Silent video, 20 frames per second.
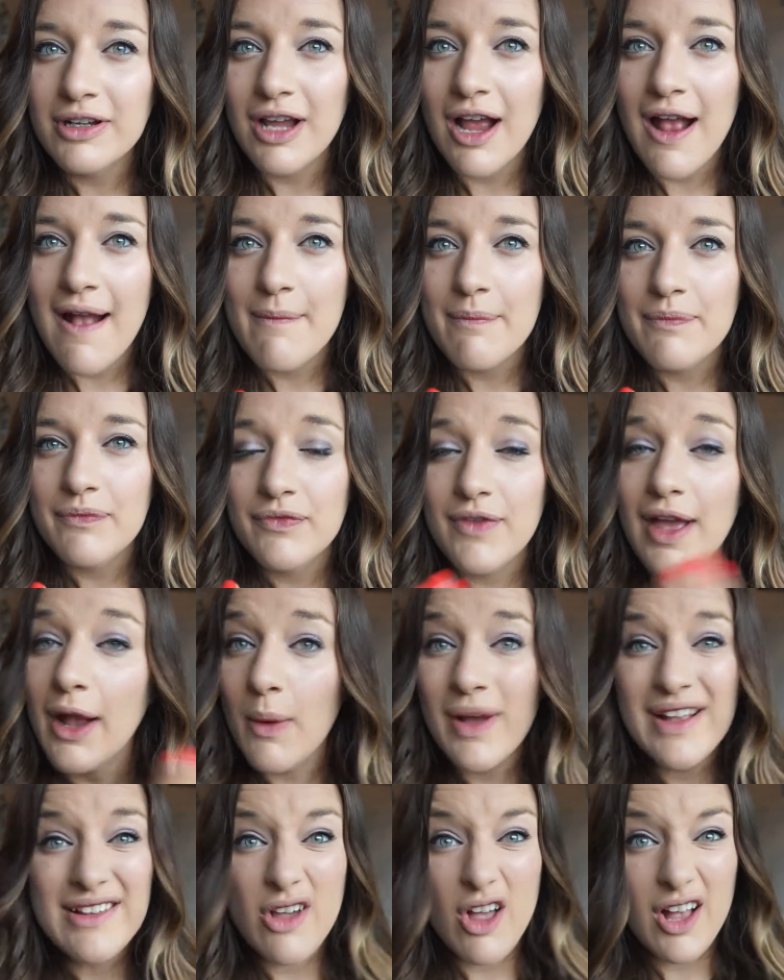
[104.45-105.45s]
They're
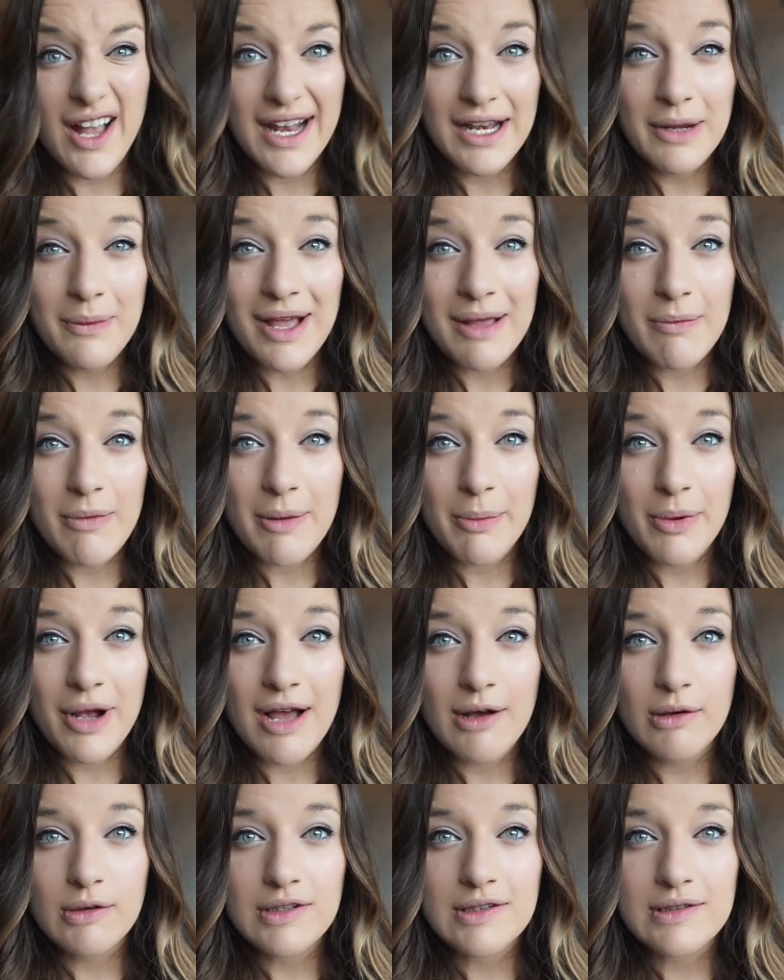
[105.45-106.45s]
quite dark anyway, my
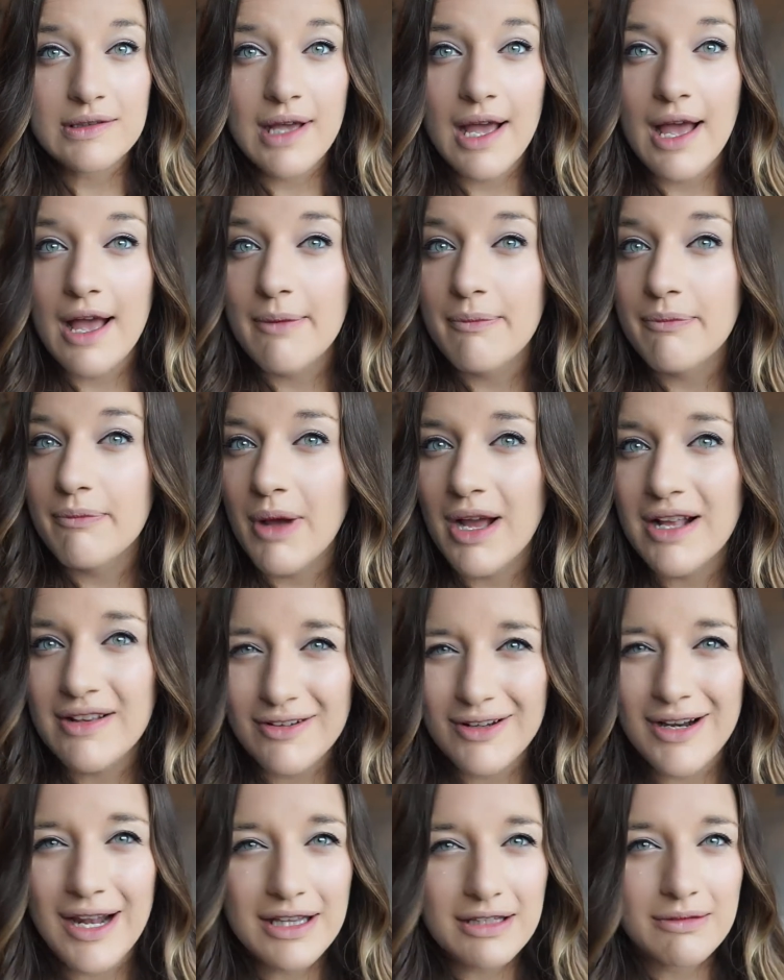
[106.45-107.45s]
brows, but I
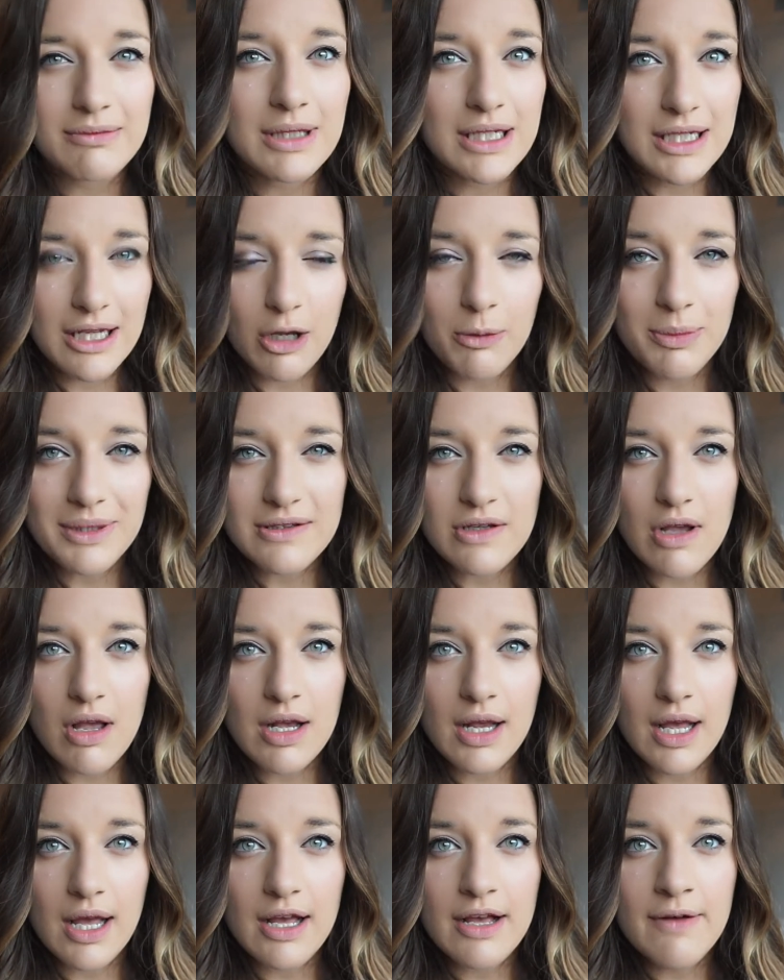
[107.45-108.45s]
do like them a little bit
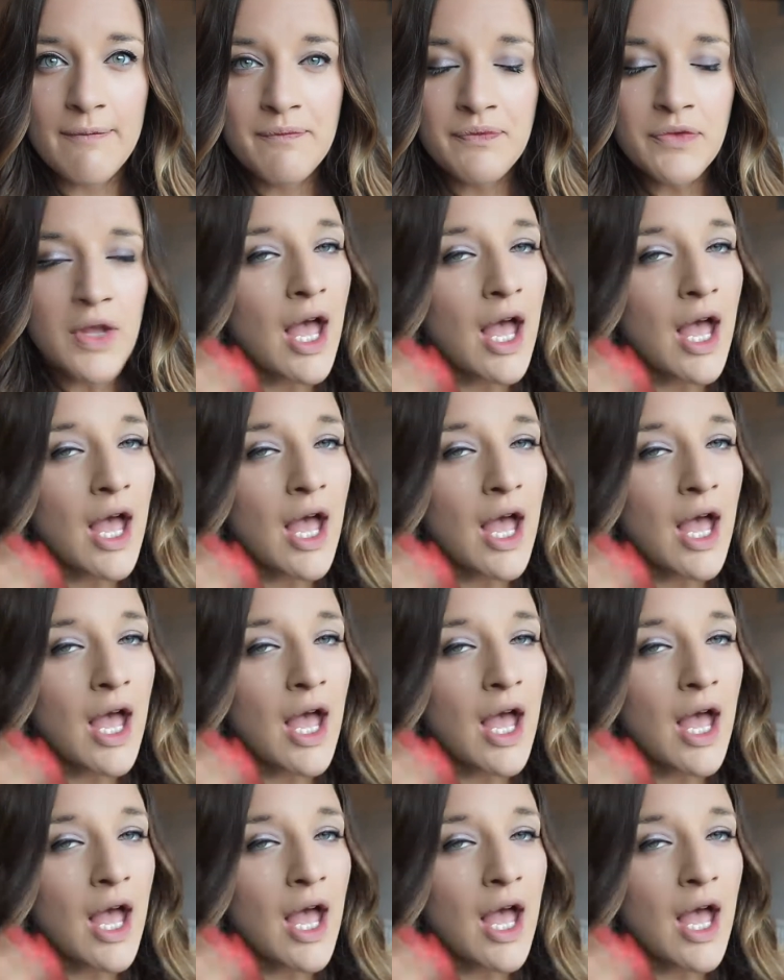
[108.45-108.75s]
darker.